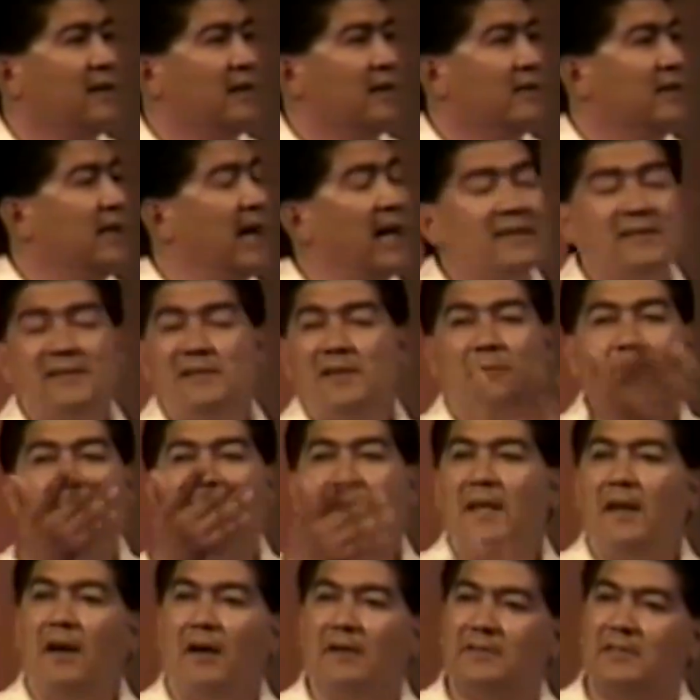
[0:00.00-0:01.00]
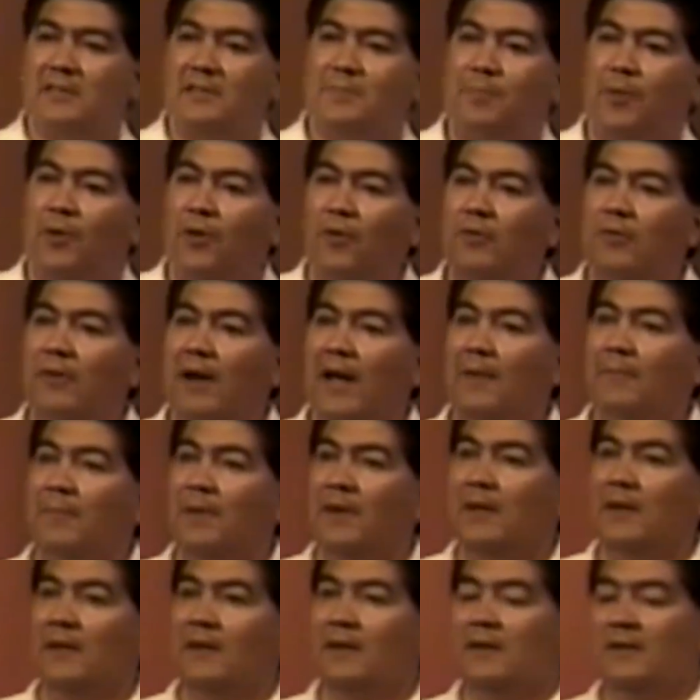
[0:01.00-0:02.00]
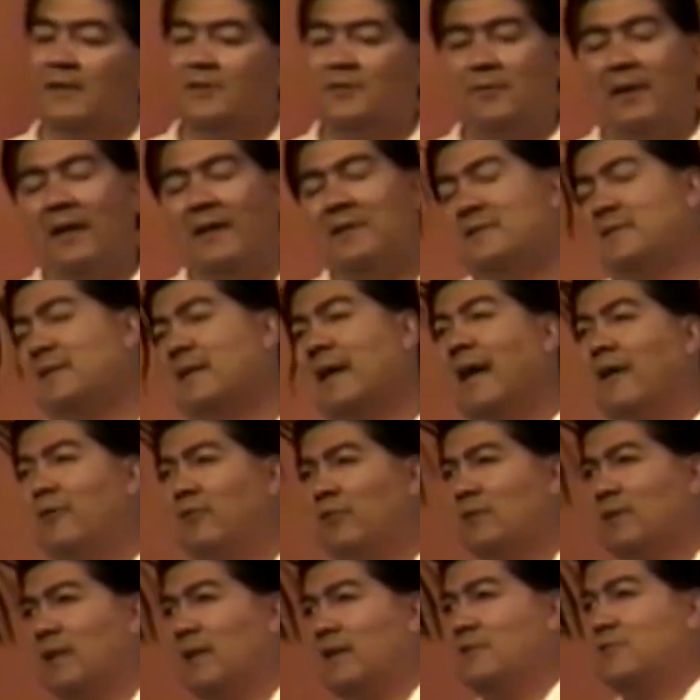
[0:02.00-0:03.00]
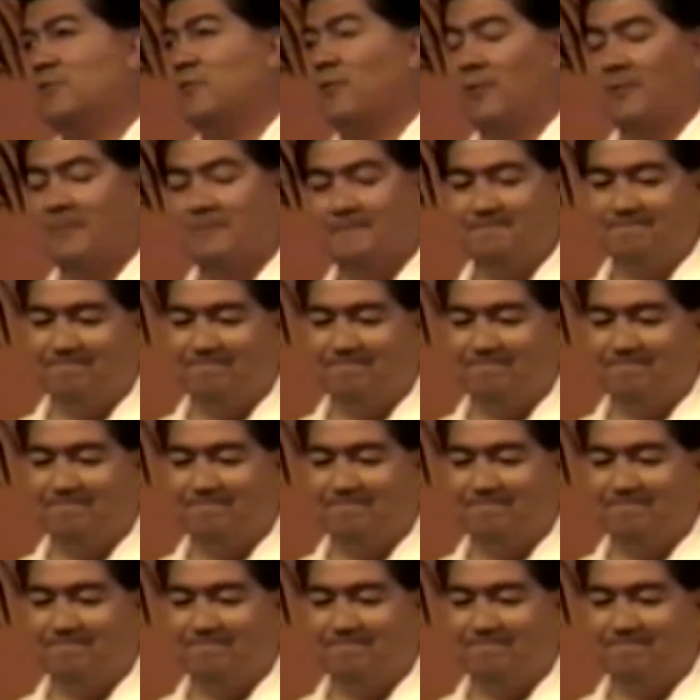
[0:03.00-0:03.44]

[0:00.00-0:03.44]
Not somebody else's program. So I said, I don't think so.